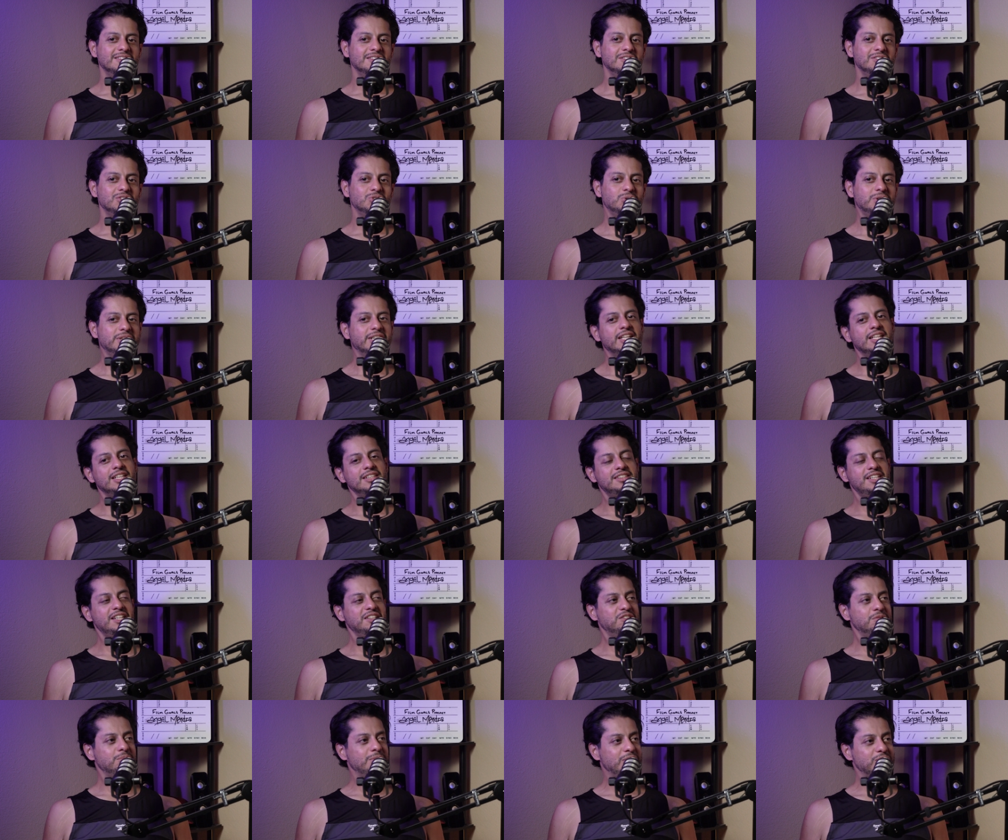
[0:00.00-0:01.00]
so he kind of
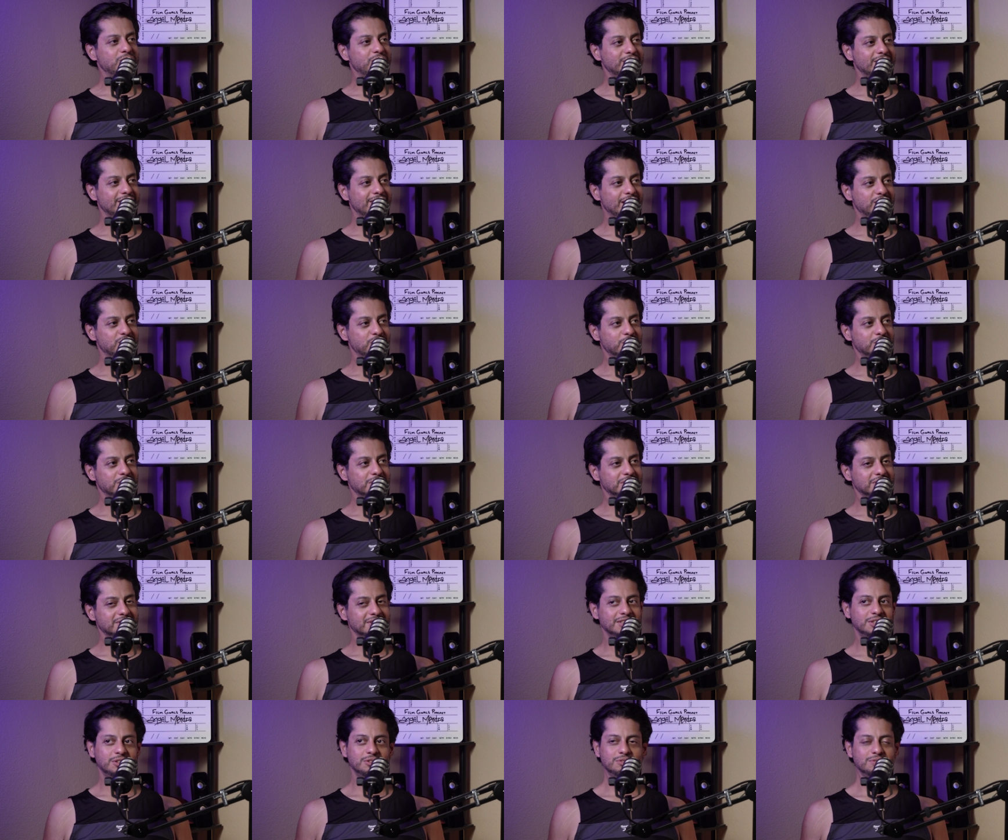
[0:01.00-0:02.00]
takes him out to the desert. He
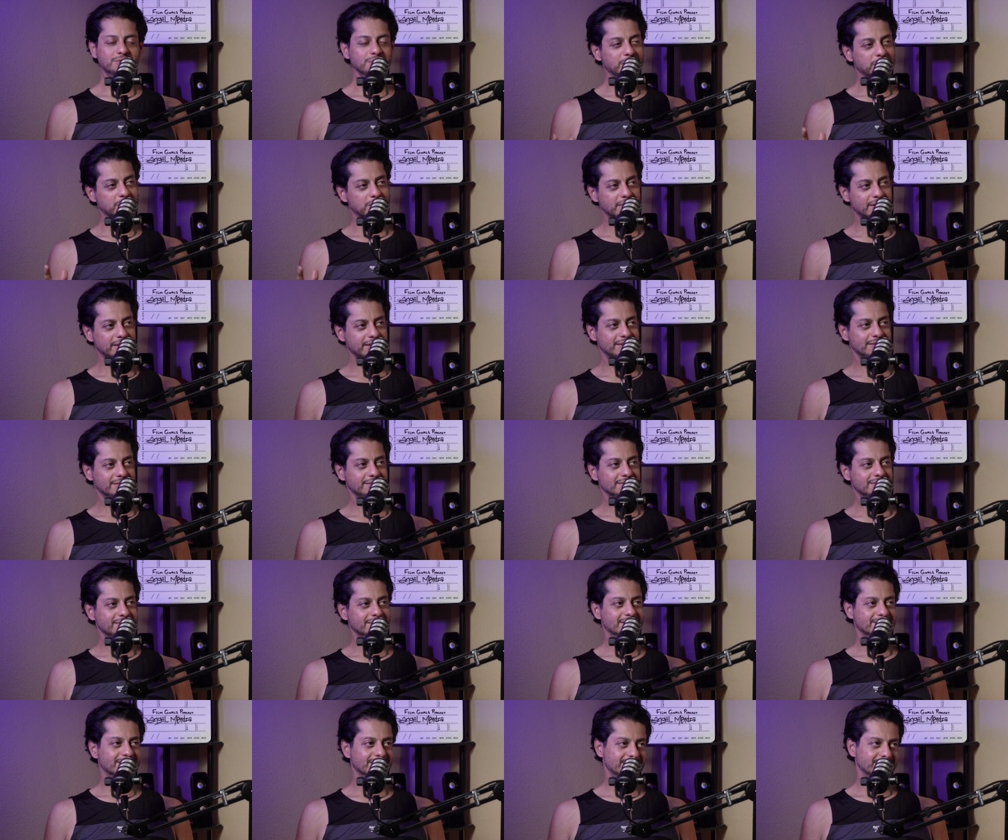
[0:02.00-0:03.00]
was like, you just kind of
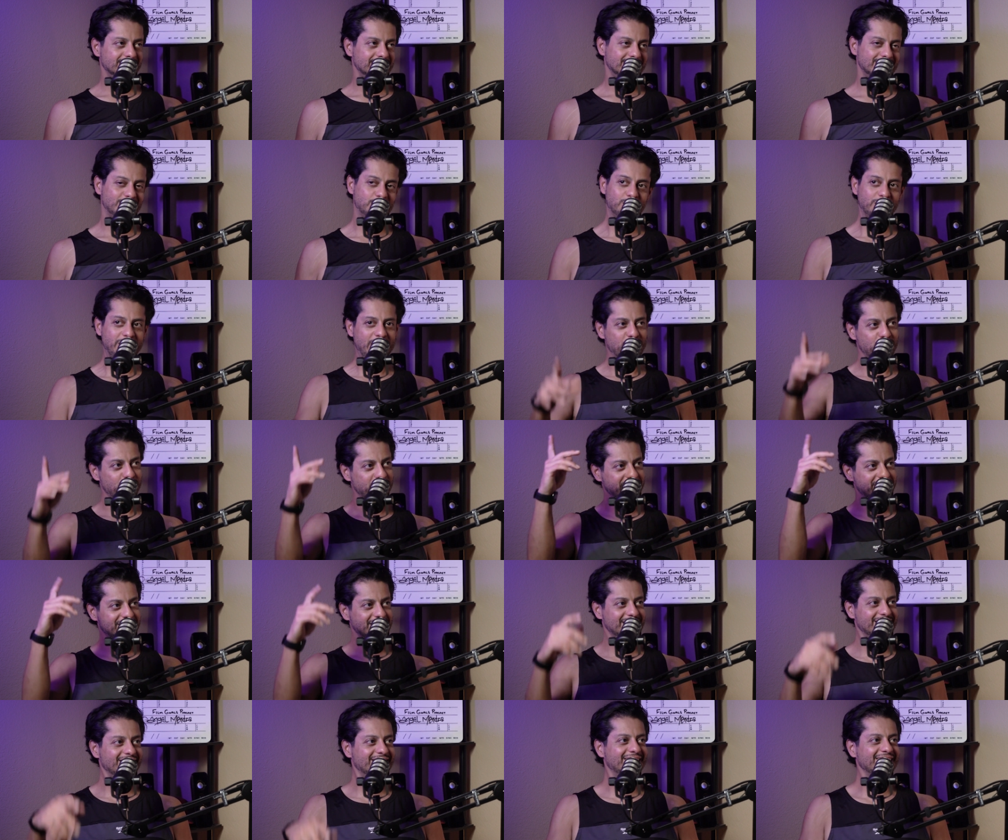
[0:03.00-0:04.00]
go that way,
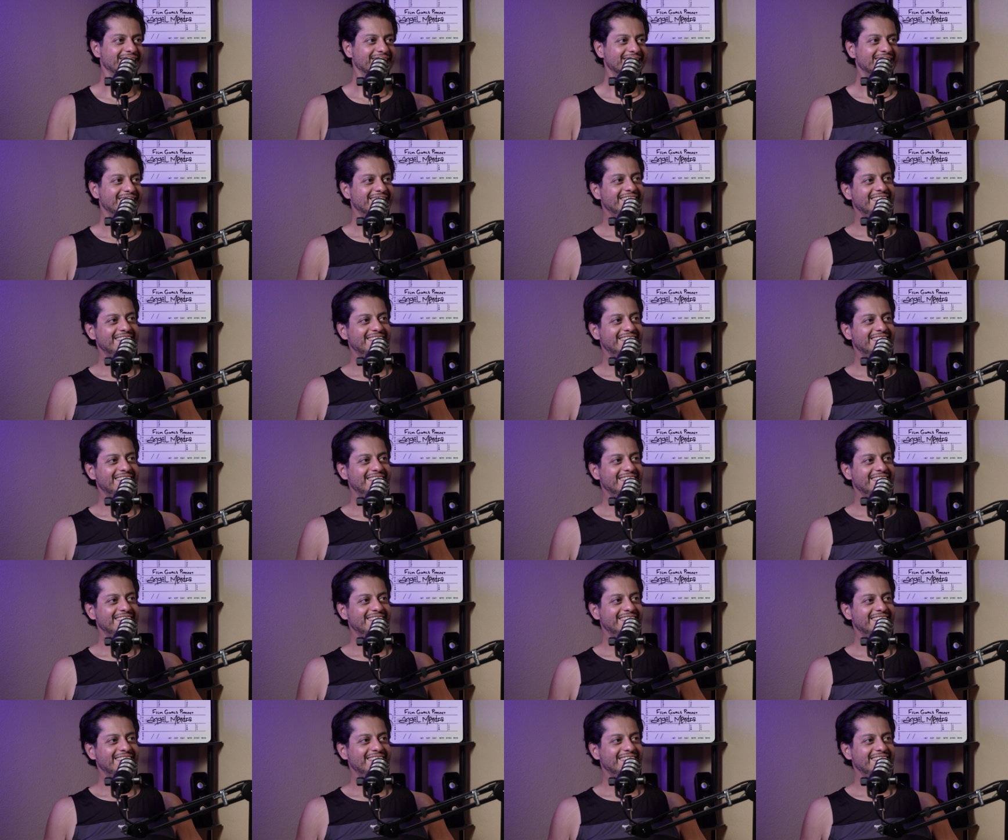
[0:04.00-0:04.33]
kind of thing.